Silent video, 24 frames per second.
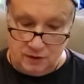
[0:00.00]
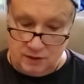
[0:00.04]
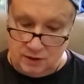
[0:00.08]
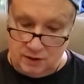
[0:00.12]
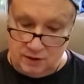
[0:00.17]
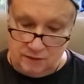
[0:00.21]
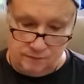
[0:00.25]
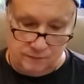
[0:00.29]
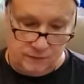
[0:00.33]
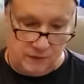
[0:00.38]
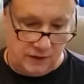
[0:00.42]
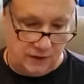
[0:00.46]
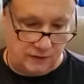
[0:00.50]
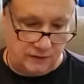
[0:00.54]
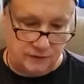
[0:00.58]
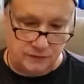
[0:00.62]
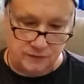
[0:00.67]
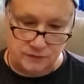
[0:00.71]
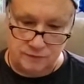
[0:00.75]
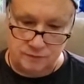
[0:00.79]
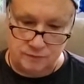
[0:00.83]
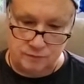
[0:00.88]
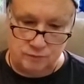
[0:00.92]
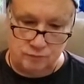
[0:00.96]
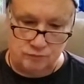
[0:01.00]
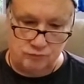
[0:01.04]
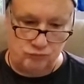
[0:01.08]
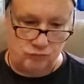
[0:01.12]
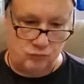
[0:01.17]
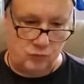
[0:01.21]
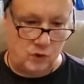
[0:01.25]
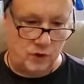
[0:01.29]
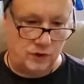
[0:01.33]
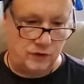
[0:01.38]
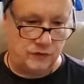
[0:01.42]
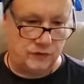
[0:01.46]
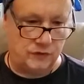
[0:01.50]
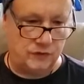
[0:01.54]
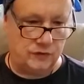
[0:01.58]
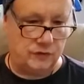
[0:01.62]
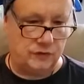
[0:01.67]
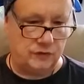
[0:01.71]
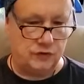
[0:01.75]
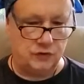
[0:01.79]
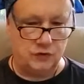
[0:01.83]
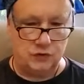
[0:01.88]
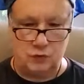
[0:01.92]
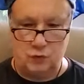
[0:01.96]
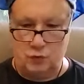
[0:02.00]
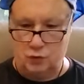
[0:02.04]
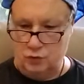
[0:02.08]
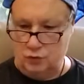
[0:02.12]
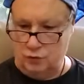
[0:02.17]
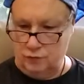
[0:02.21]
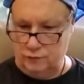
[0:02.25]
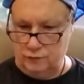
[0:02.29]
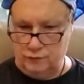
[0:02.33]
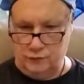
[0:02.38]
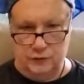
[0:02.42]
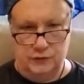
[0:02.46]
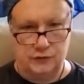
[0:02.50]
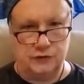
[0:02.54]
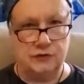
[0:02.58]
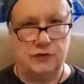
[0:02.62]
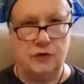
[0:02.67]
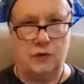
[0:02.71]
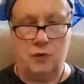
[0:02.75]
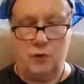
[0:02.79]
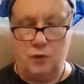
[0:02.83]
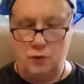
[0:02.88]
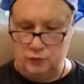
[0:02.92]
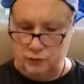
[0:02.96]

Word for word: If that's what's in store for the soul